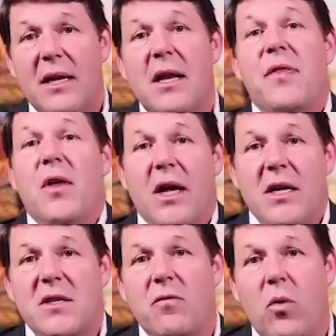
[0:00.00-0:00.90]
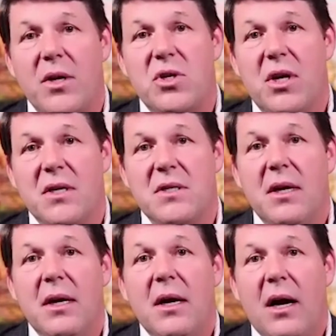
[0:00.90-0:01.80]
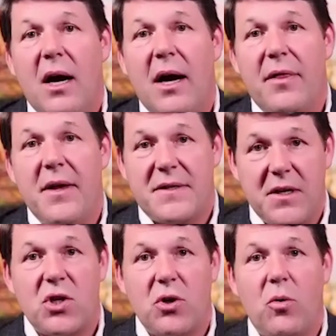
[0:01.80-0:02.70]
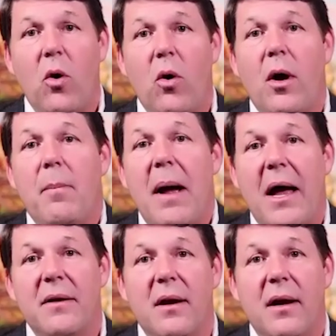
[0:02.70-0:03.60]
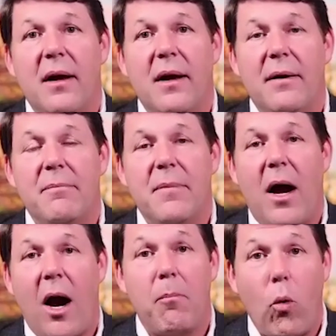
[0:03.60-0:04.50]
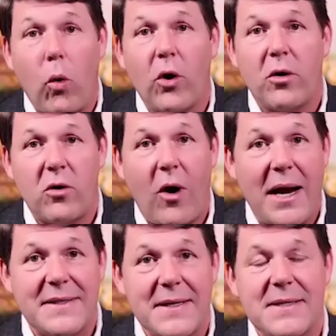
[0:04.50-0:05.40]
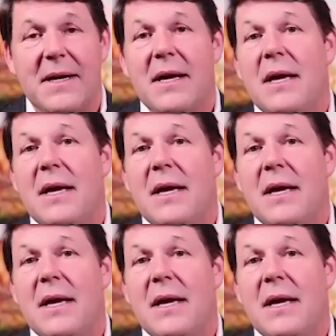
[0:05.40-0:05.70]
not the least of which is this issue about our border crisis.